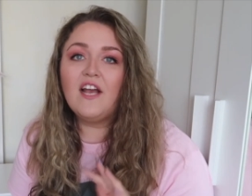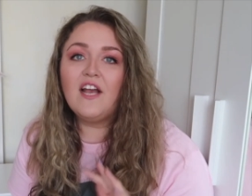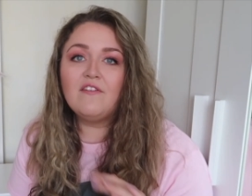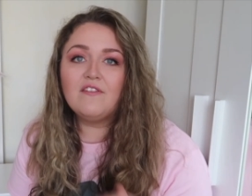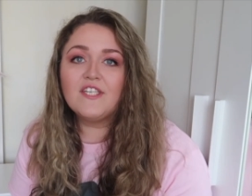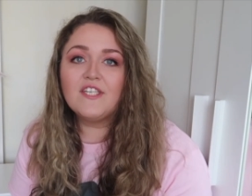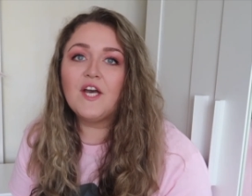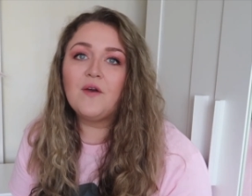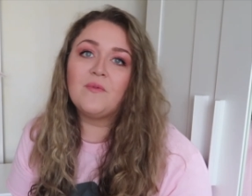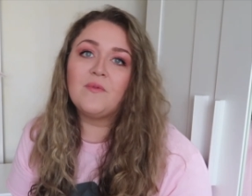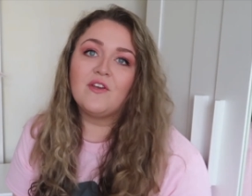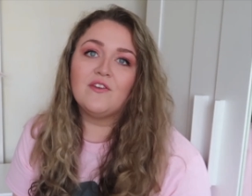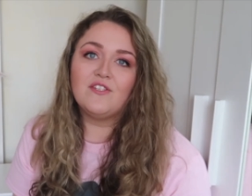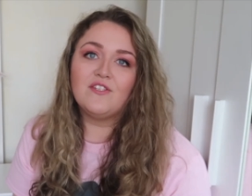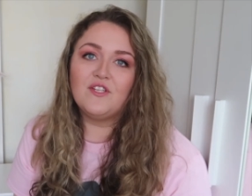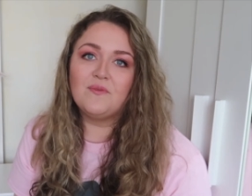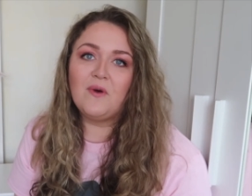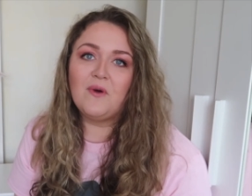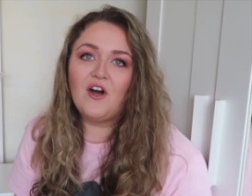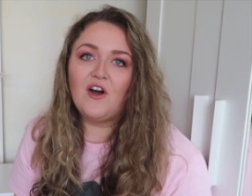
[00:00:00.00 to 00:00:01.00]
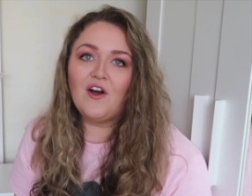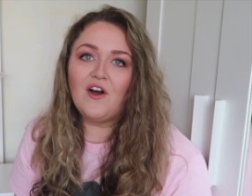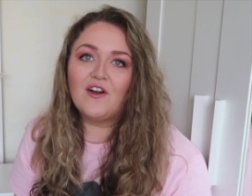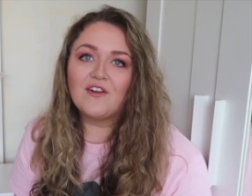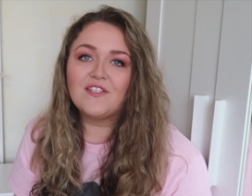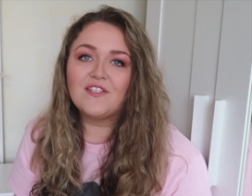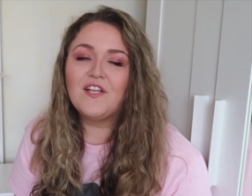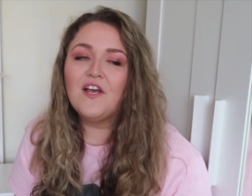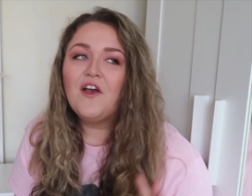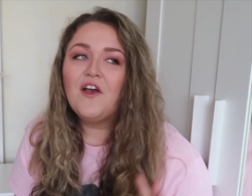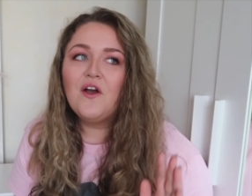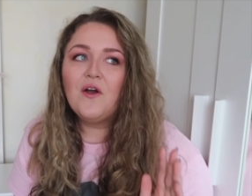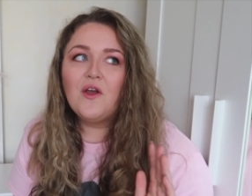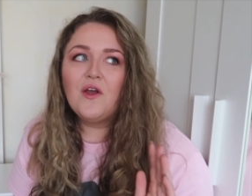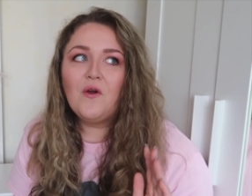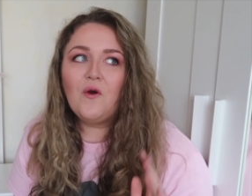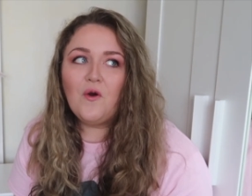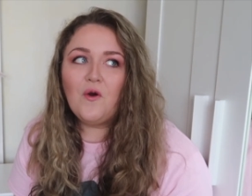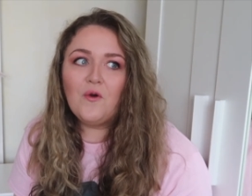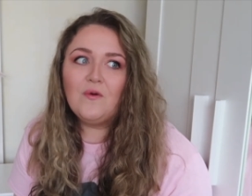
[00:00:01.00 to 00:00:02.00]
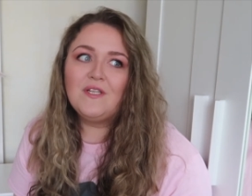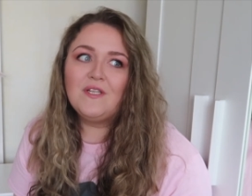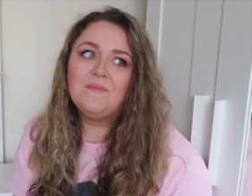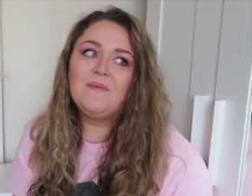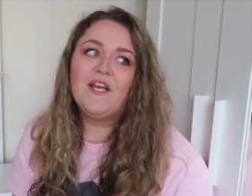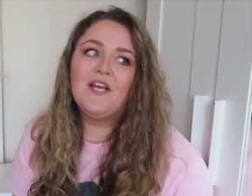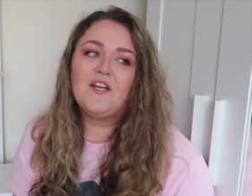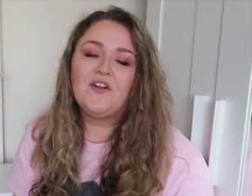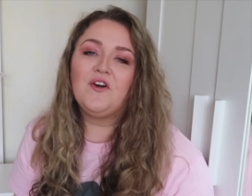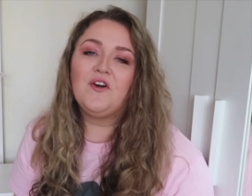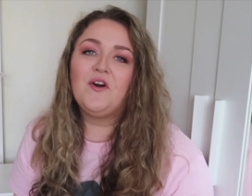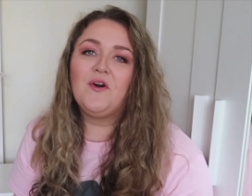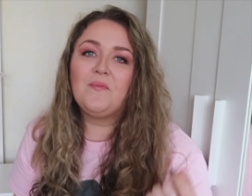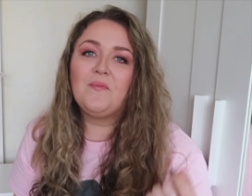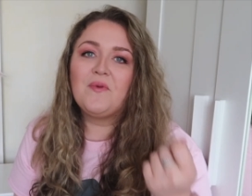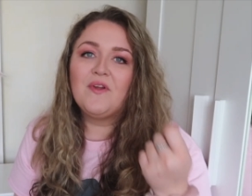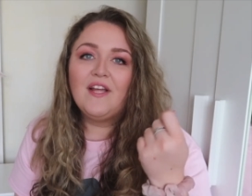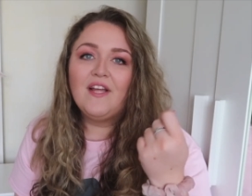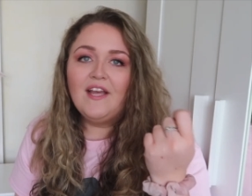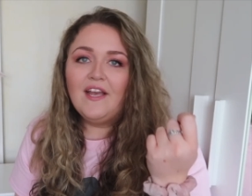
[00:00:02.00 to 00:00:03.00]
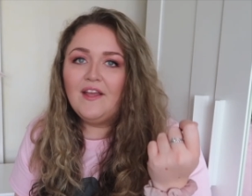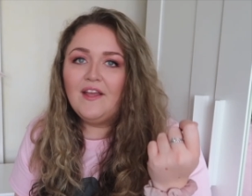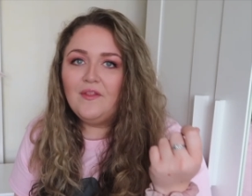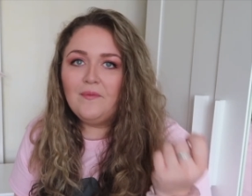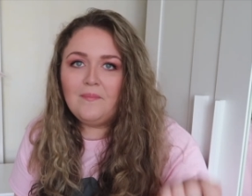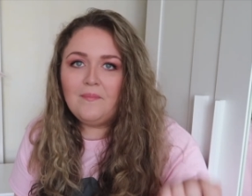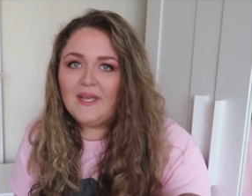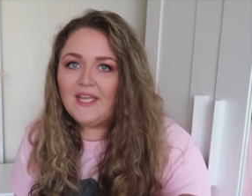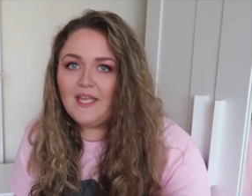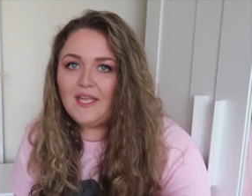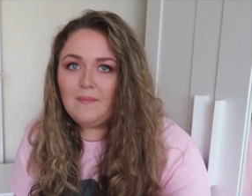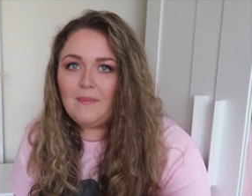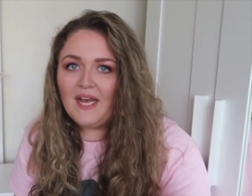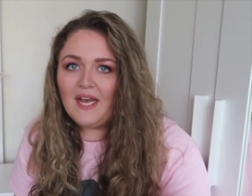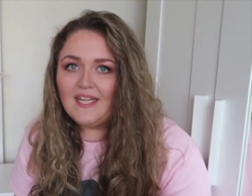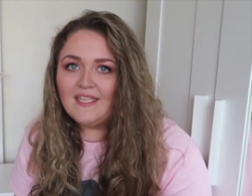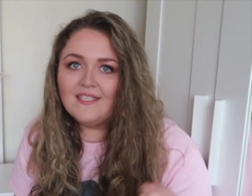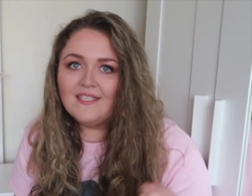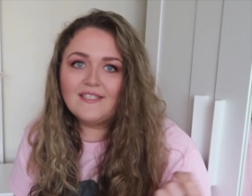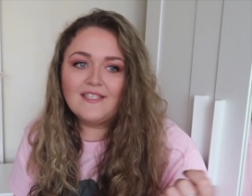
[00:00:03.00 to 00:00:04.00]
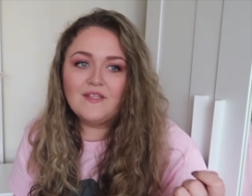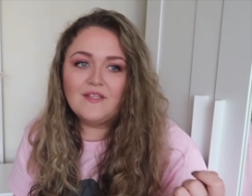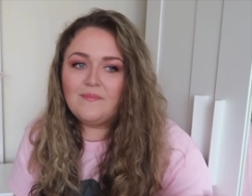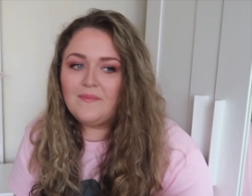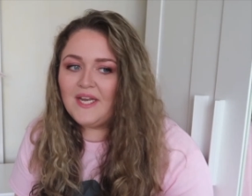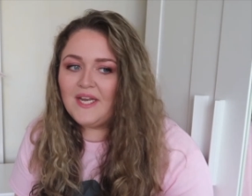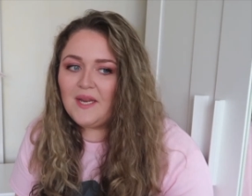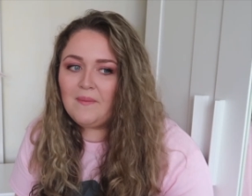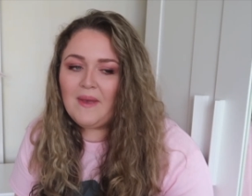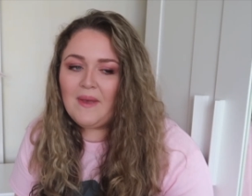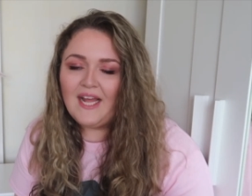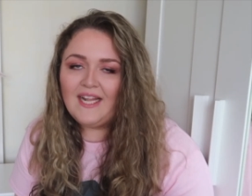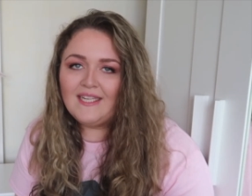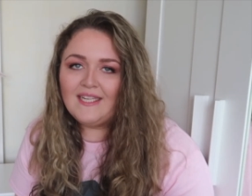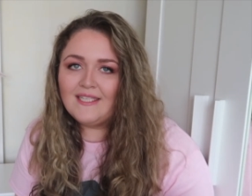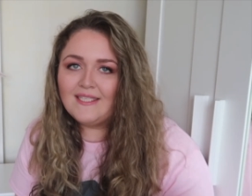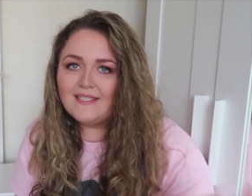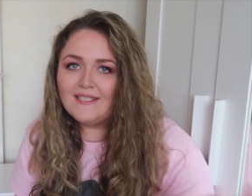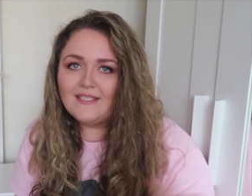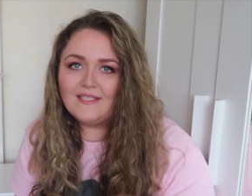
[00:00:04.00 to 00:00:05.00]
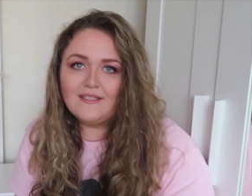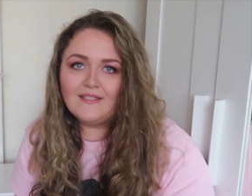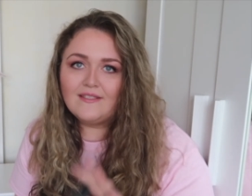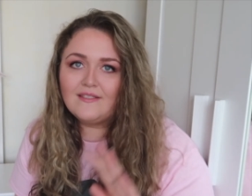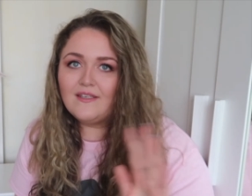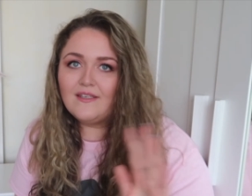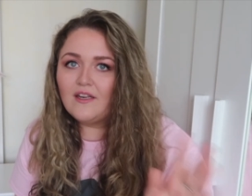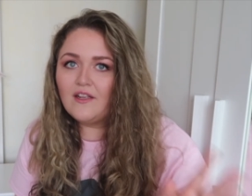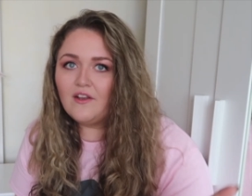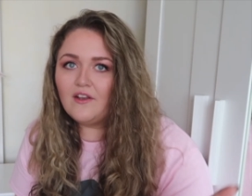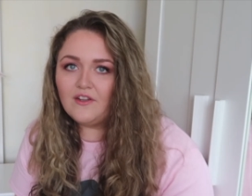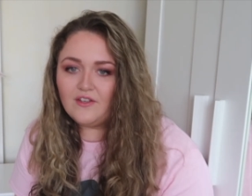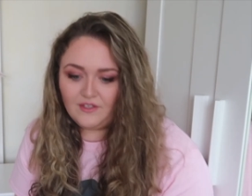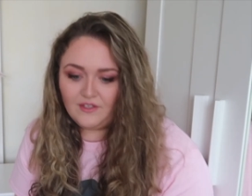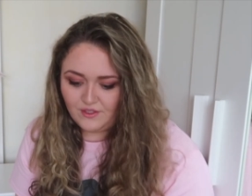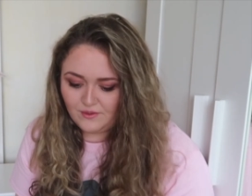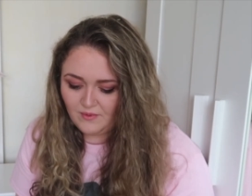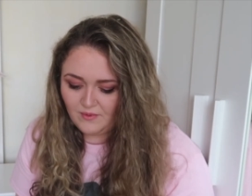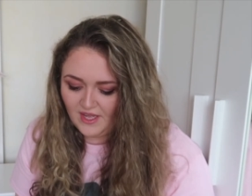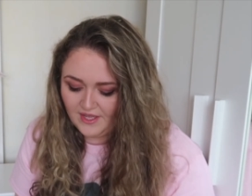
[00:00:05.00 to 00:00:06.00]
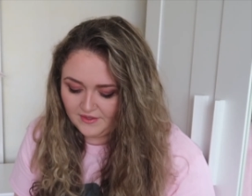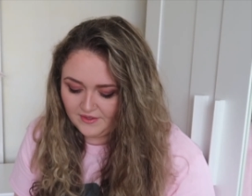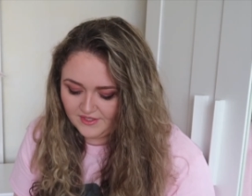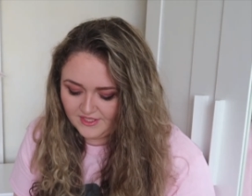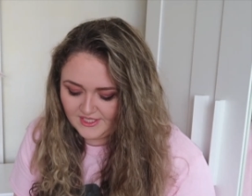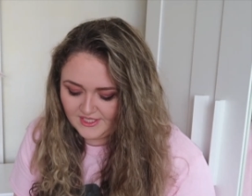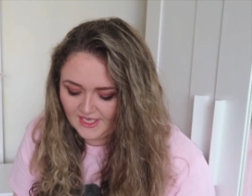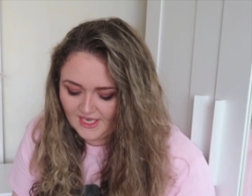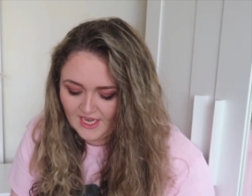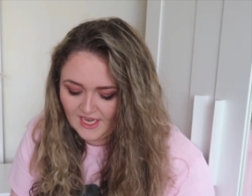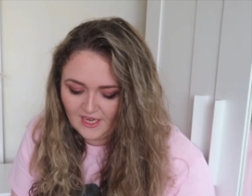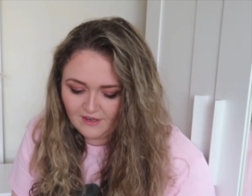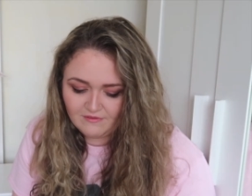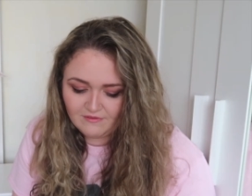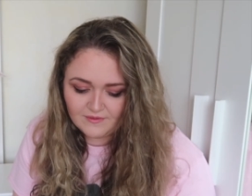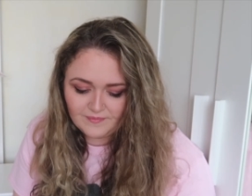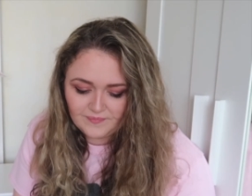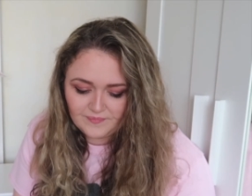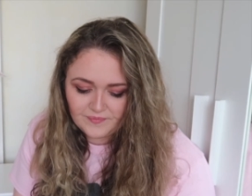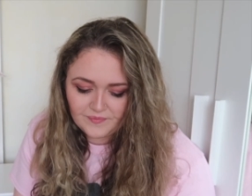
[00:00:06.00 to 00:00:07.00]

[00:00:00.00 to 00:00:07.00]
Every time we go to the parks, always pick up the Mickey pens and the mini pens and God knows what else they have.